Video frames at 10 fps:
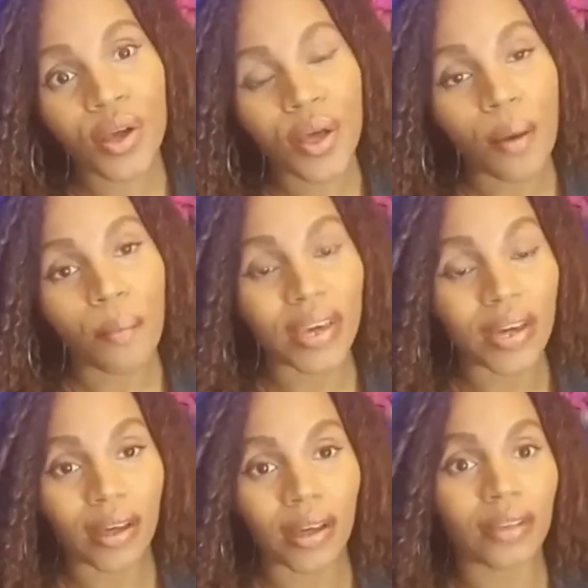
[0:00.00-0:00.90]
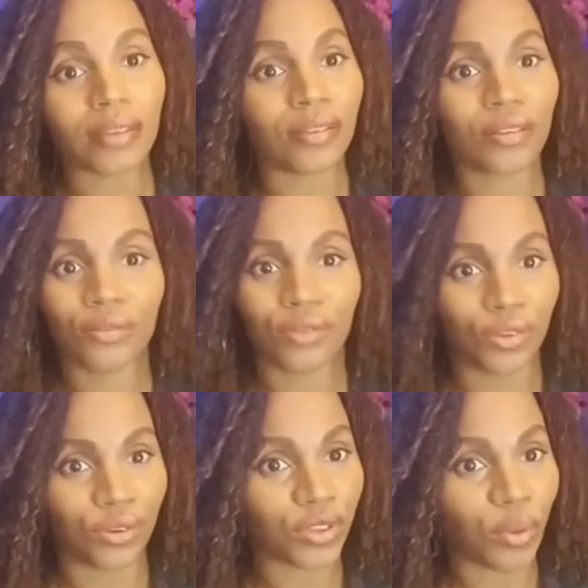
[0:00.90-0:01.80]
because
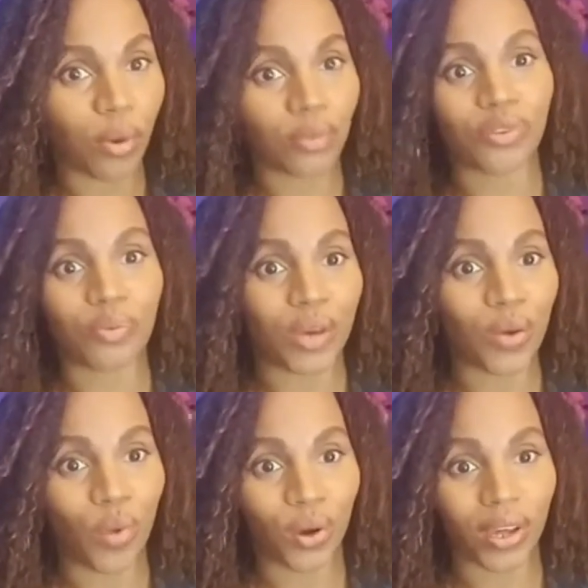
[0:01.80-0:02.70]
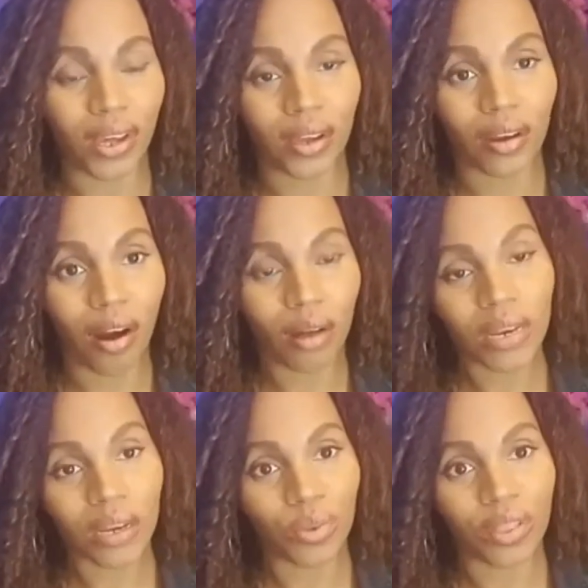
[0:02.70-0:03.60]
you're supposed to be working in
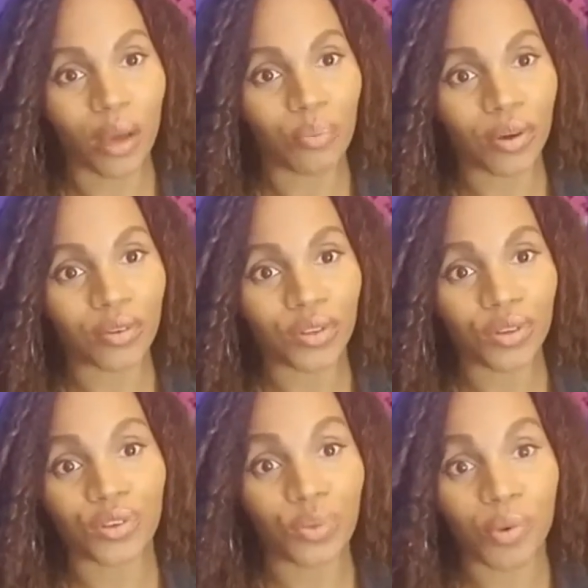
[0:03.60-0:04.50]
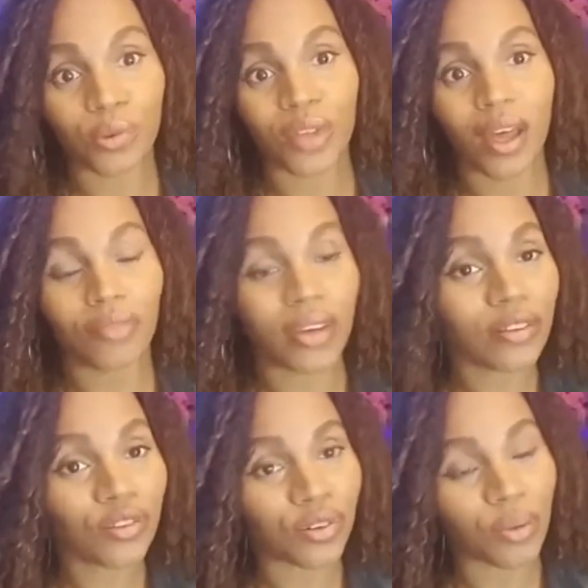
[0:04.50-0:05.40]
harmony with that person. You're supposed to have
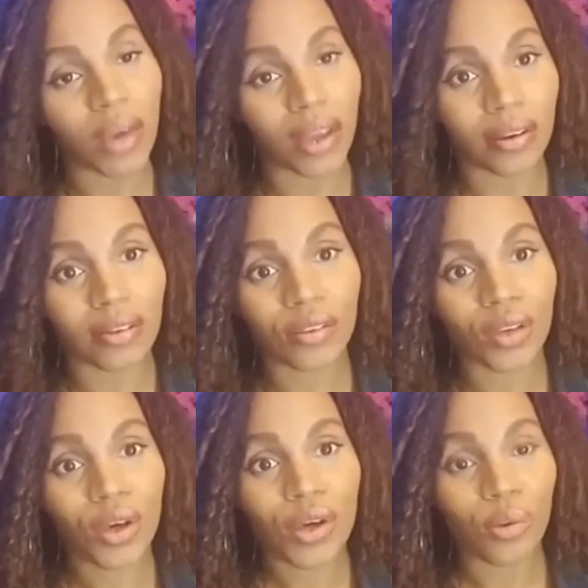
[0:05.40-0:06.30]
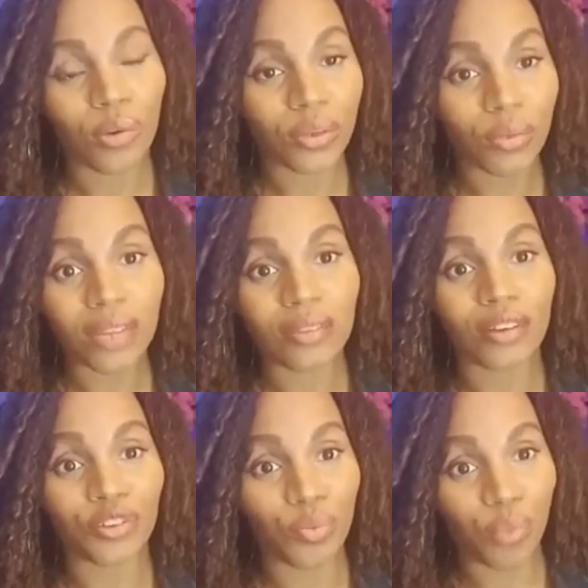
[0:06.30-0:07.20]
interdependence, which means that
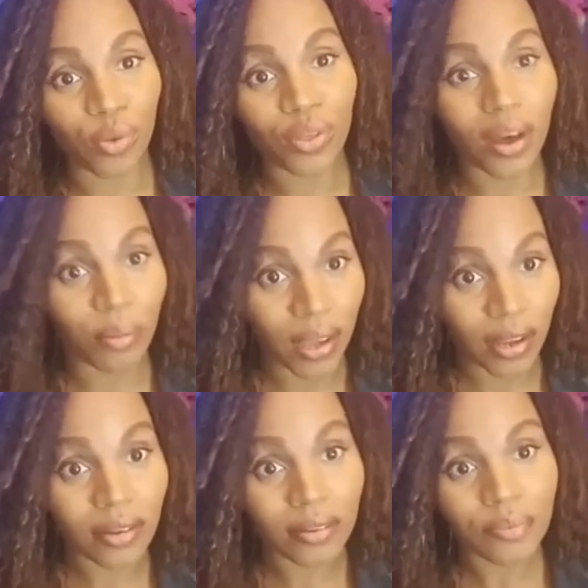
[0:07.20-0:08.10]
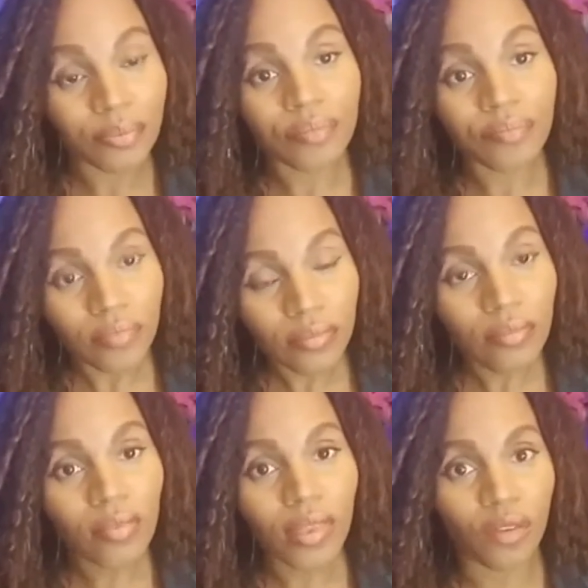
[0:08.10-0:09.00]
you both come in,
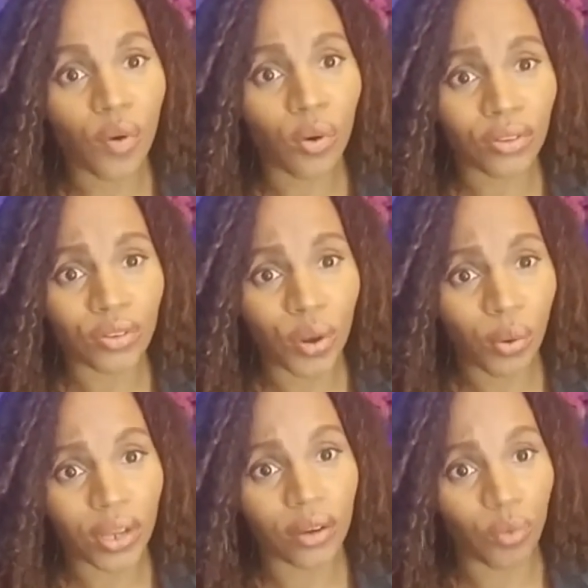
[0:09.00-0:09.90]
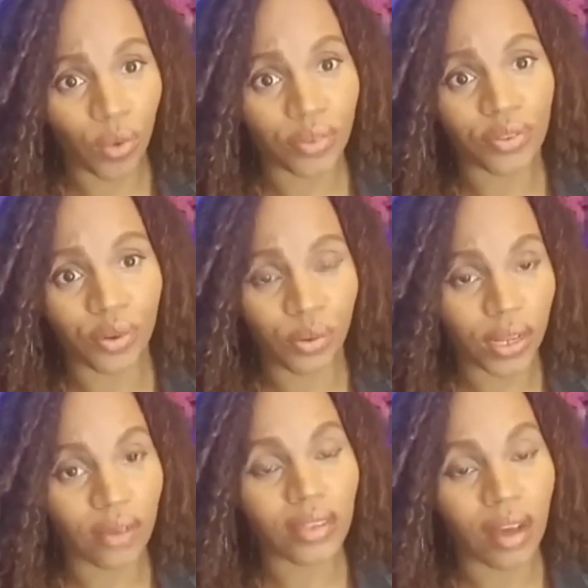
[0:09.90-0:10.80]
of course, knowing your worth, knowing
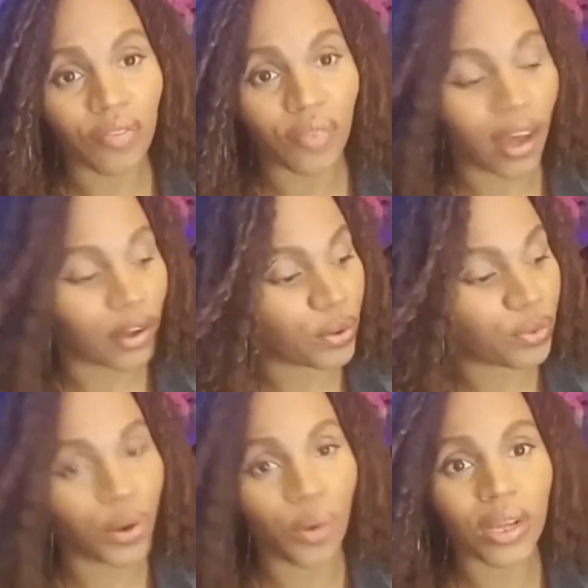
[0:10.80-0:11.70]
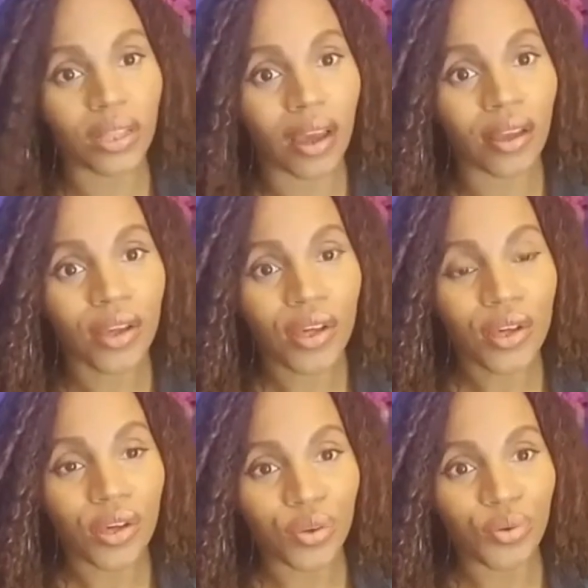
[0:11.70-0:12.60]
your self-value, knowing that
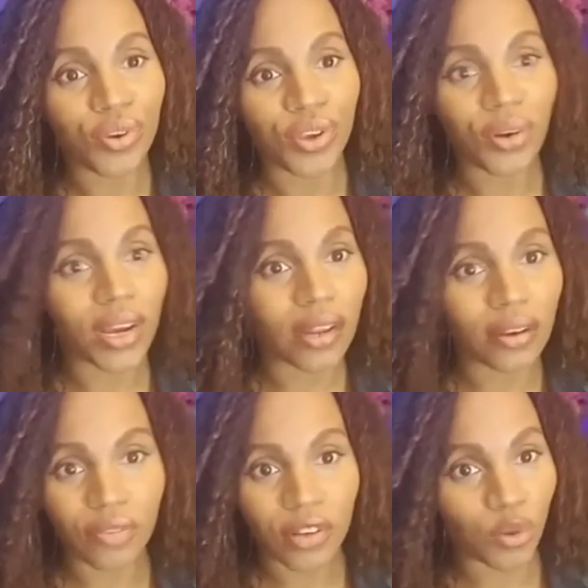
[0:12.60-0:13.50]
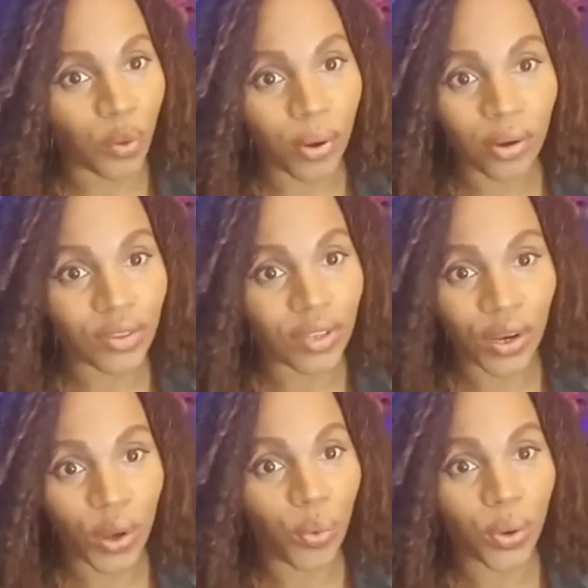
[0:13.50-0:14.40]
you're an individual person.
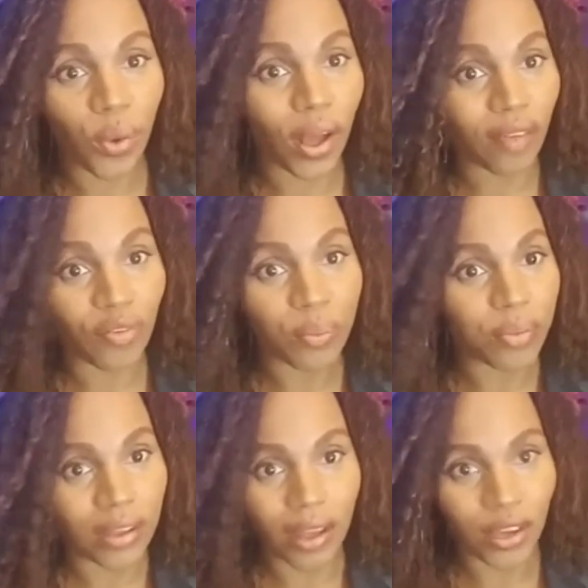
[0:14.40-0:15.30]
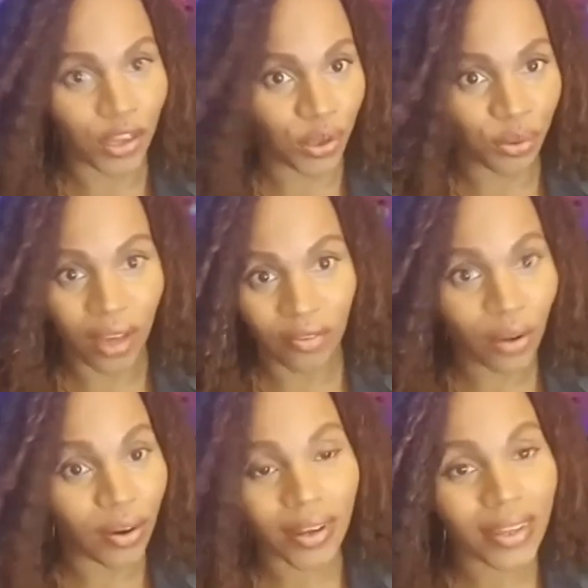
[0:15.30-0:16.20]
No one will ever be like you
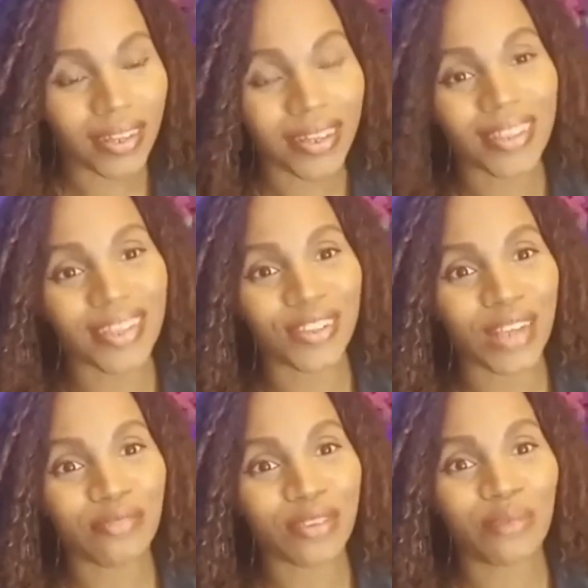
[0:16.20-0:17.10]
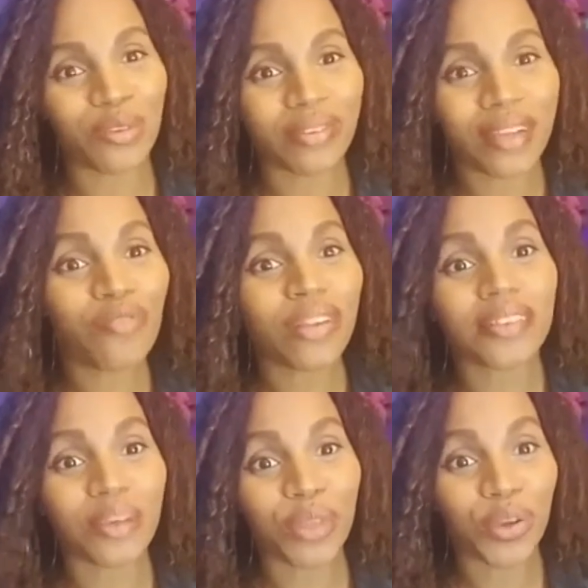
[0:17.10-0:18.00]
ever in this lifetime. So it's not really
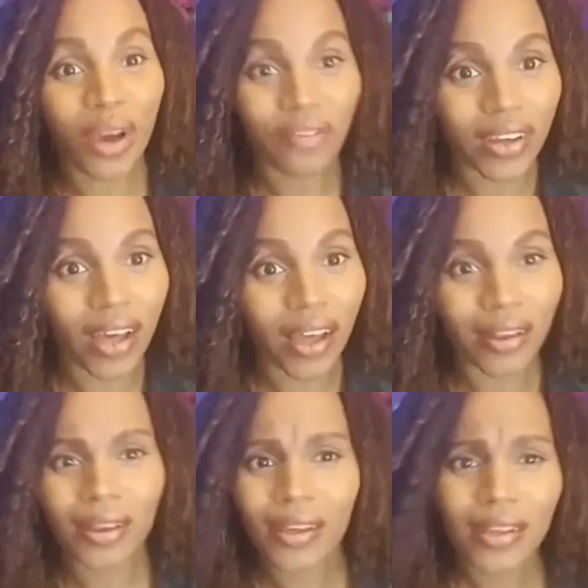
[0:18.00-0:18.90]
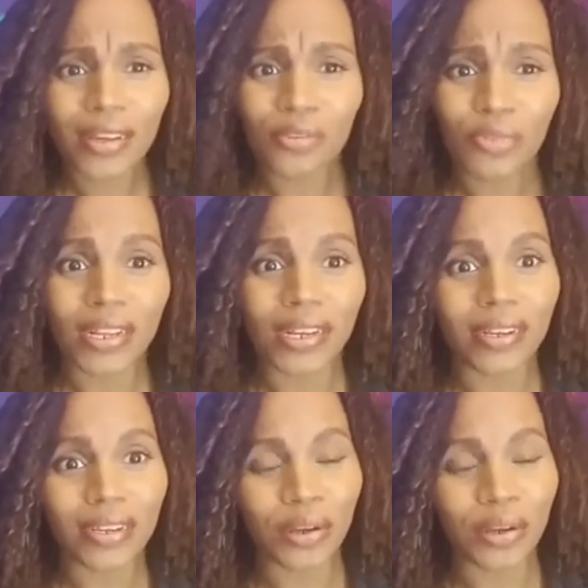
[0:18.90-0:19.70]
something you have to kind of really,